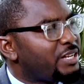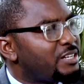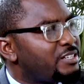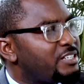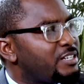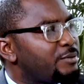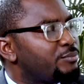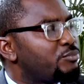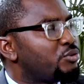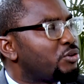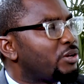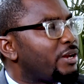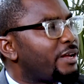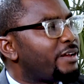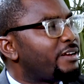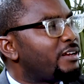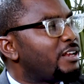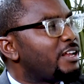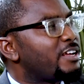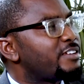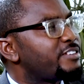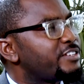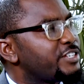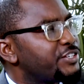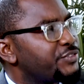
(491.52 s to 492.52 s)
didn't seem to learn
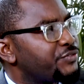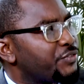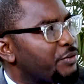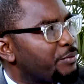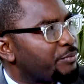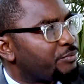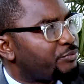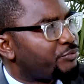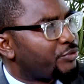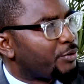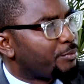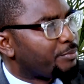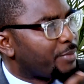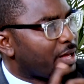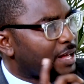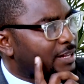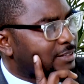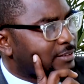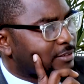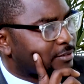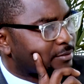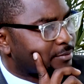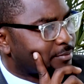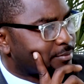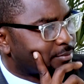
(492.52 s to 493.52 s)
lessons from
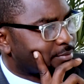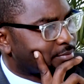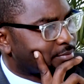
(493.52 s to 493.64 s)
that.